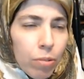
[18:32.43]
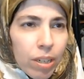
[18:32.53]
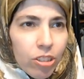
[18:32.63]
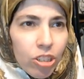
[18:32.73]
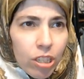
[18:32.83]

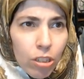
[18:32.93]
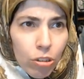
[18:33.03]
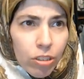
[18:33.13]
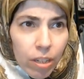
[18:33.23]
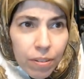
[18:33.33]
she
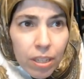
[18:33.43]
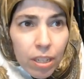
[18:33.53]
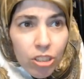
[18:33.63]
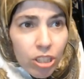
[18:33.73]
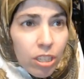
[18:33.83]
learned everything
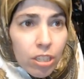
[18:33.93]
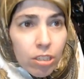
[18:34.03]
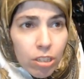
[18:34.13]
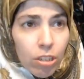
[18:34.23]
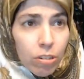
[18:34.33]
she needs
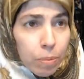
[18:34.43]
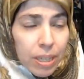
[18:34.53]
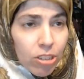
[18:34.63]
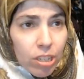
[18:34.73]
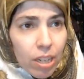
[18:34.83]
to know to be a
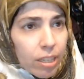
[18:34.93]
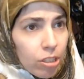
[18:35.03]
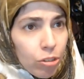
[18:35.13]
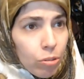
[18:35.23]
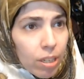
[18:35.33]
Jedi in
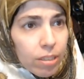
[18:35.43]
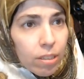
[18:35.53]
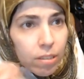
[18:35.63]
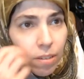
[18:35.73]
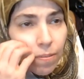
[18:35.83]
2
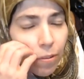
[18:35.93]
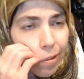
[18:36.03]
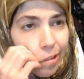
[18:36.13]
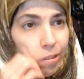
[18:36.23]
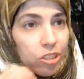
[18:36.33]
lessons.
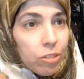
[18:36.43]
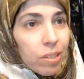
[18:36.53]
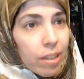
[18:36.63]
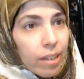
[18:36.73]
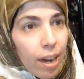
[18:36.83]
She was
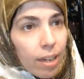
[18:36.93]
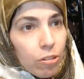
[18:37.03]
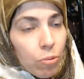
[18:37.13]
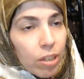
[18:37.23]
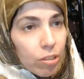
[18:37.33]
on the island,
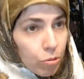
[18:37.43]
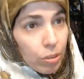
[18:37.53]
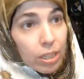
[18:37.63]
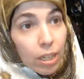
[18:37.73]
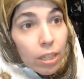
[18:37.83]
3
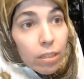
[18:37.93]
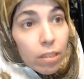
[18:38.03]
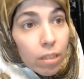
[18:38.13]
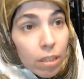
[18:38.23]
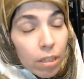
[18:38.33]
days?
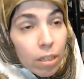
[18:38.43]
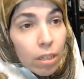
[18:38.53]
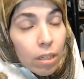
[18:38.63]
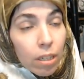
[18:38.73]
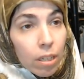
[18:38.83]

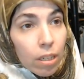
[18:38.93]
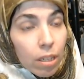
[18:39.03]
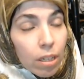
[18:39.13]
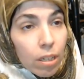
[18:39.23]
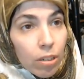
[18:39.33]

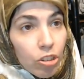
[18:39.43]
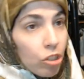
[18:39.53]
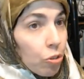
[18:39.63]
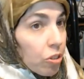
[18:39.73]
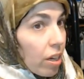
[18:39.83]
She
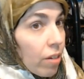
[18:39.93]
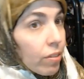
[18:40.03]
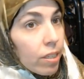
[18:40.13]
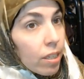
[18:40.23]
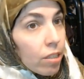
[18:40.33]
knows
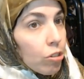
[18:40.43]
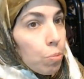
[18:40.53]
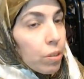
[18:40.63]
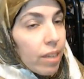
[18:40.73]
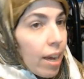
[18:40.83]
everything in those
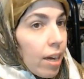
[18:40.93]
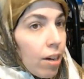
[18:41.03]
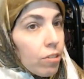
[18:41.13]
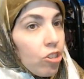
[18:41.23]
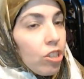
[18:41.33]
books. How?
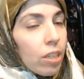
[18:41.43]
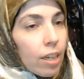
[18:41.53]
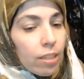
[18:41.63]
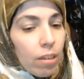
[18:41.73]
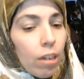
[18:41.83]
Did she,
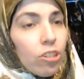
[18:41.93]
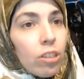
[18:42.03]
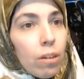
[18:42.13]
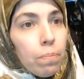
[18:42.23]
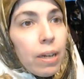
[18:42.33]
touch
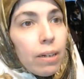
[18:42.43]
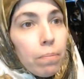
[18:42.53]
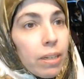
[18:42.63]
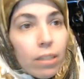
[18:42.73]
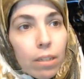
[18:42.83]
them and
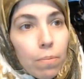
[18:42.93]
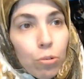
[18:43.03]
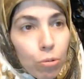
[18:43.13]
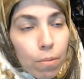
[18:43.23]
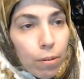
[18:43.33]
mentally
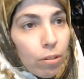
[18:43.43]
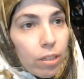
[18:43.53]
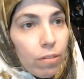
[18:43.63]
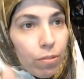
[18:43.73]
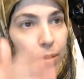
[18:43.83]
absorb all the
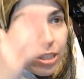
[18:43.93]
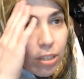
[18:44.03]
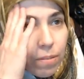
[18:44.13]
information?